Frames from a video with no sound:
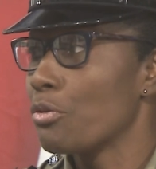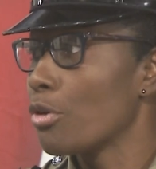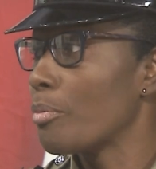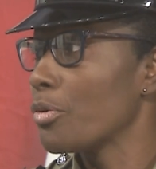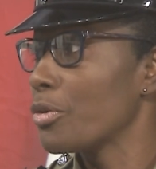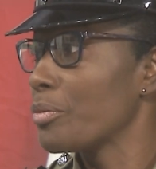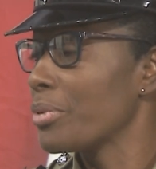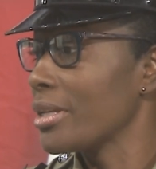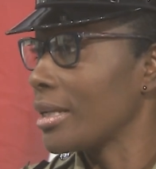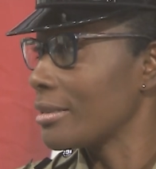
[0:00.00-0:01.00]
Robbery
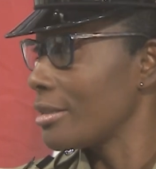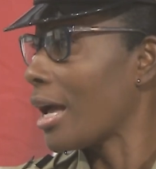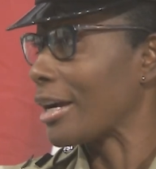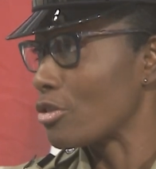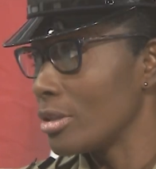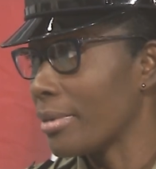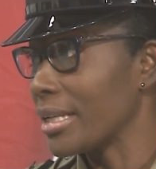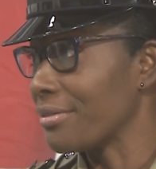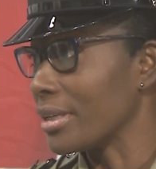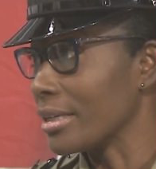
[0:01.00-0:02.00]
would be that you actually
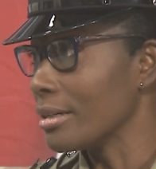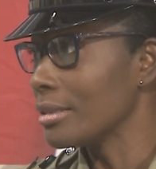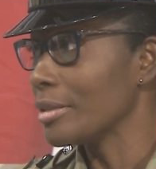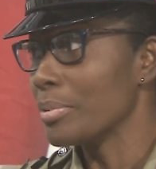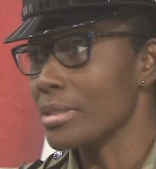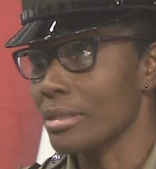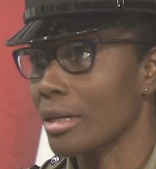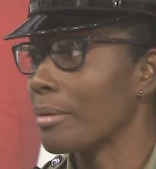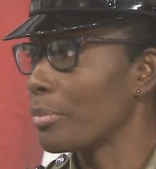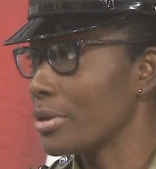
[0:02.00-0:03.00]
buy the vehicle, the mm -hmm. person
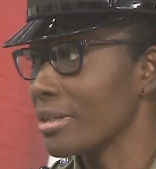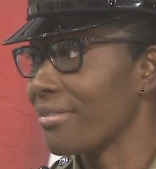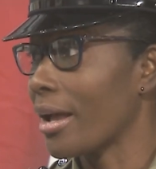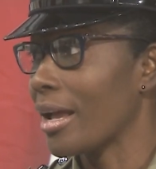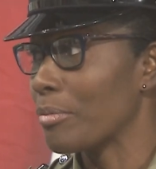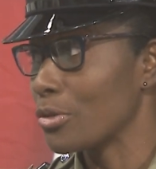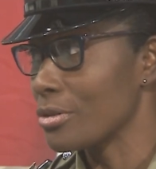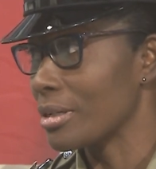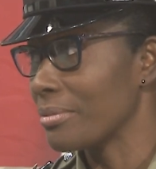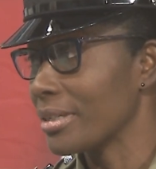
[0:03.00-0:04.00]
can point a firearm or
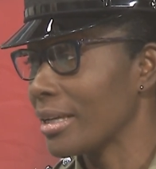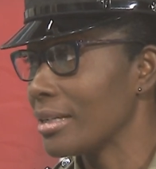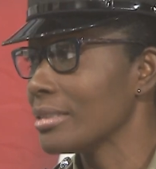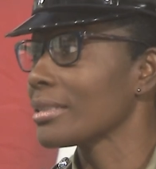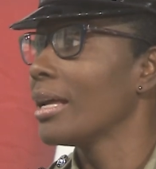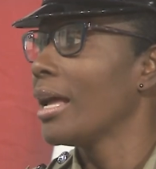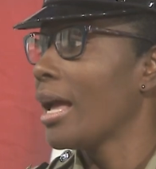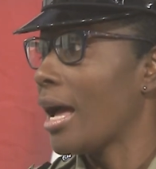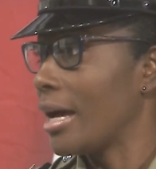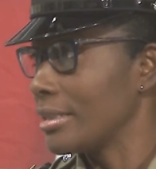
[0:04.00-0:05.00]
do something else,
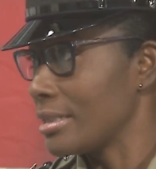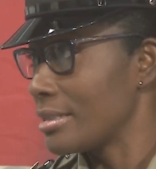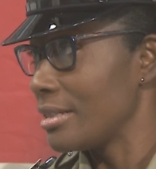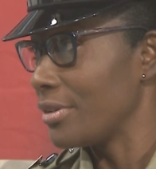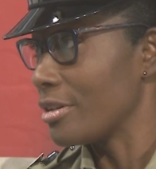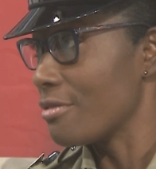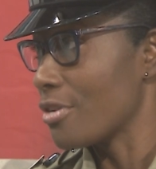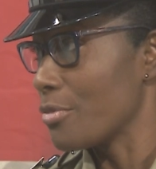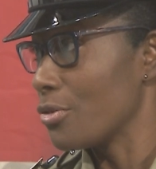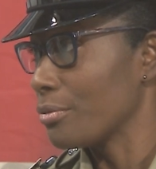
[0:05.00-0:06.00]
and they steal the vehicle
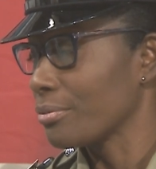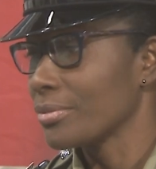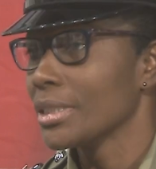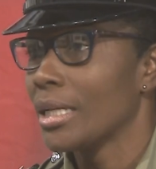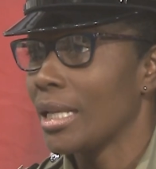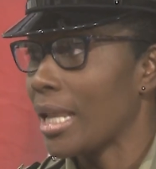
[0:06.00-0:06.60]
from you. Right.